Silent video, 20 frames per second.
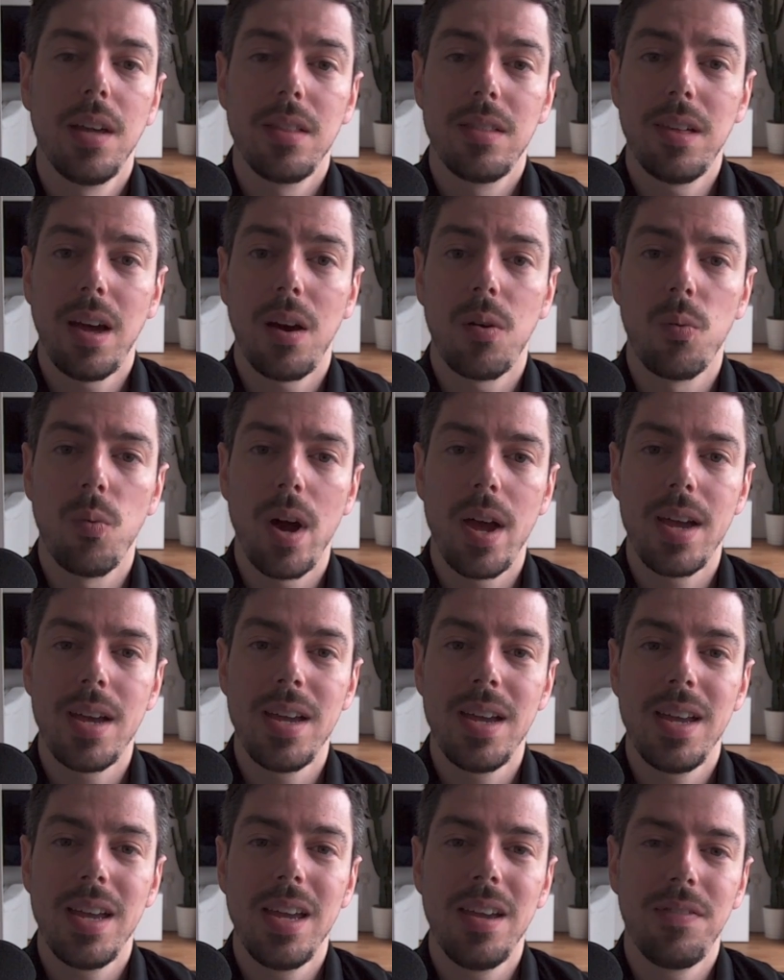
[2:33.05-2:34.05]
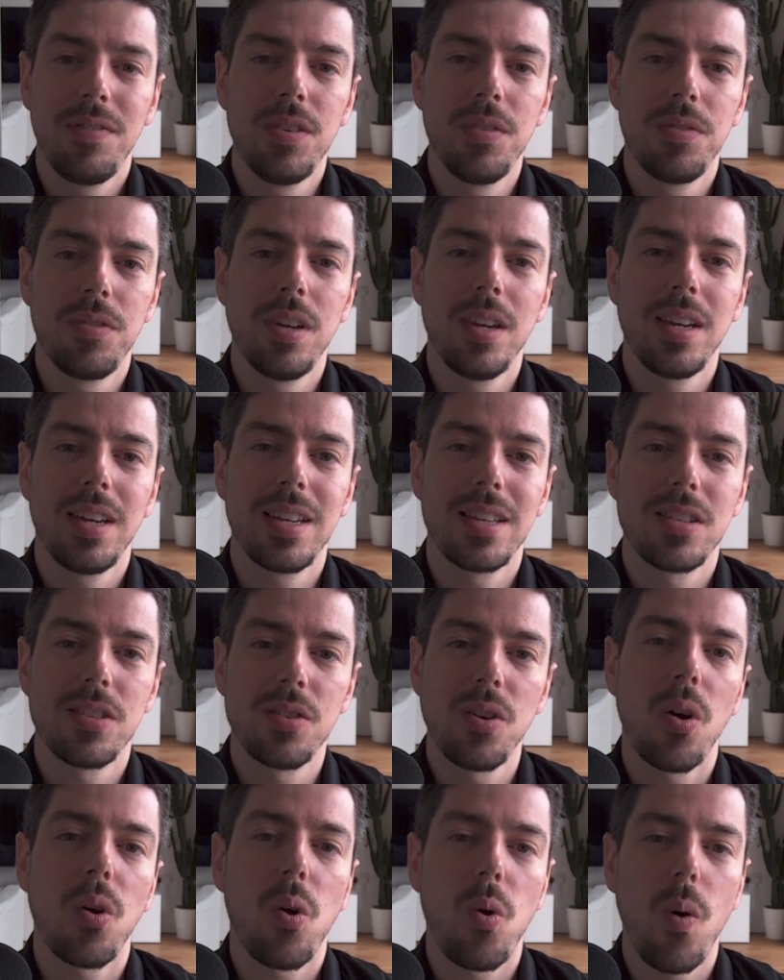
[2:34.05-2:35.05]
That way, if you think it's
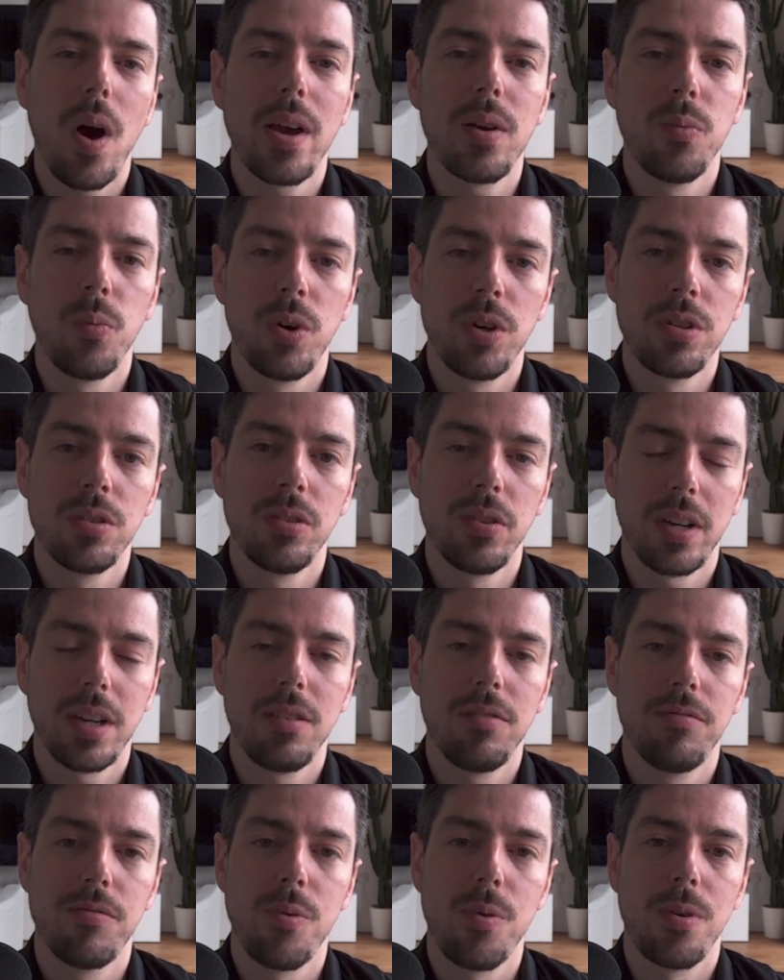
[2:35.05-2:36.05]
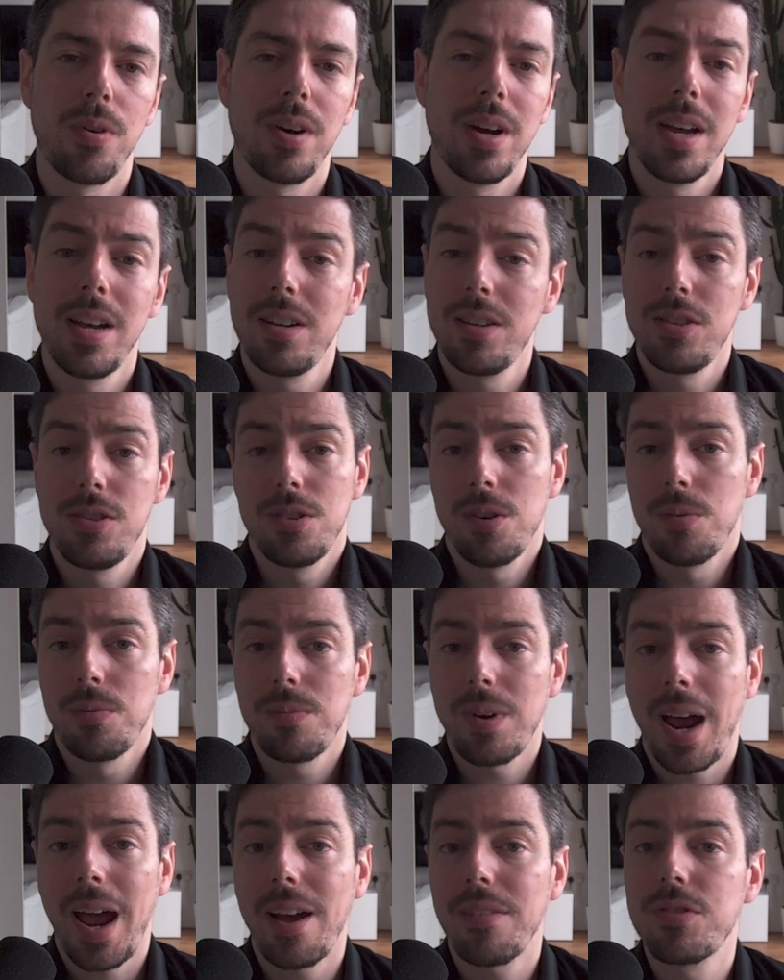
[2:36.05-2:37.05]
not quite what you're looking for, you
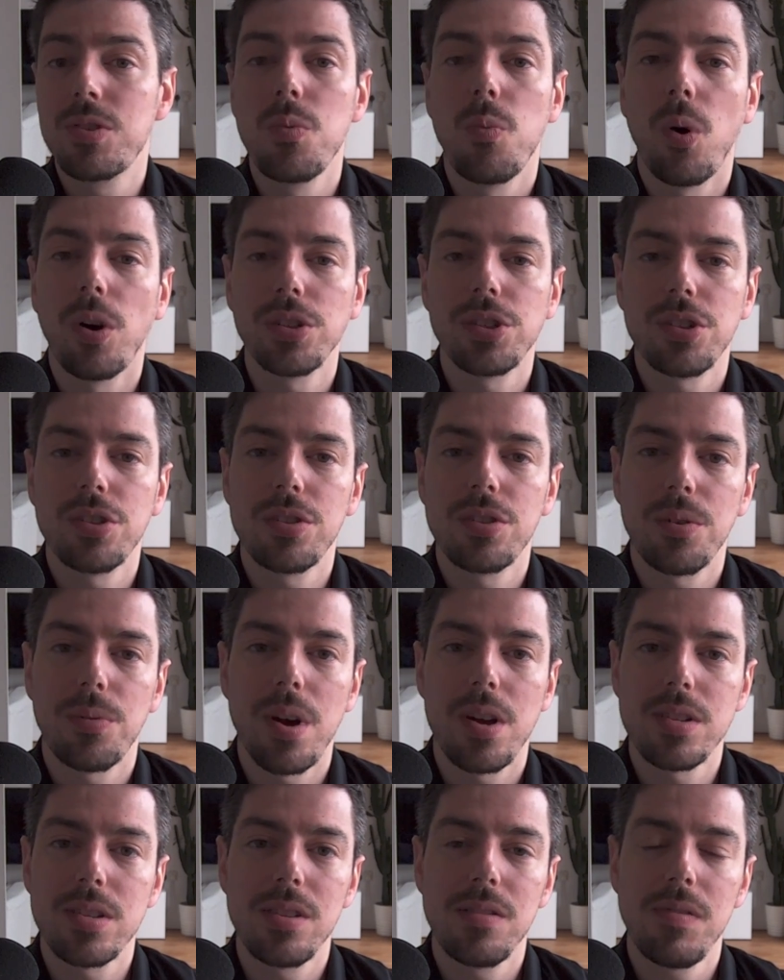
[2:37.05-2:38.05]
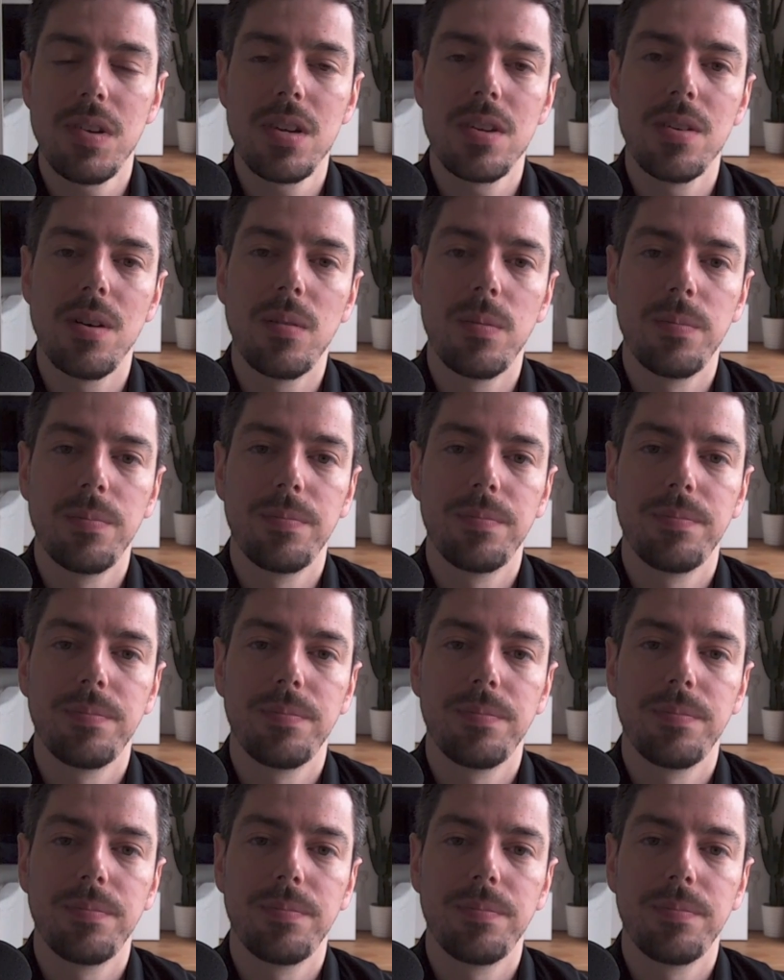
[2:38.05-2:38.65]
don't have to watch the rest of the video.